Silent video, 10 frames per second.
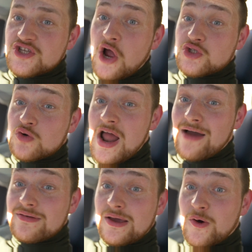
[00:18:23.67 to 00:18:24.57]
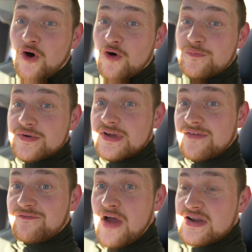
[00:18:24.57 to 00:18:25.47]
So to round it up,
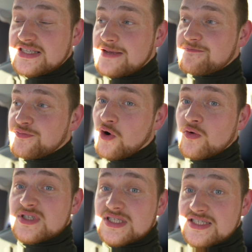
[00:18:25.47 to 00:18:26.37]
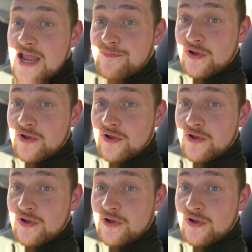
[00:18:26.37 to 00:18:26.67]
very simple. Stay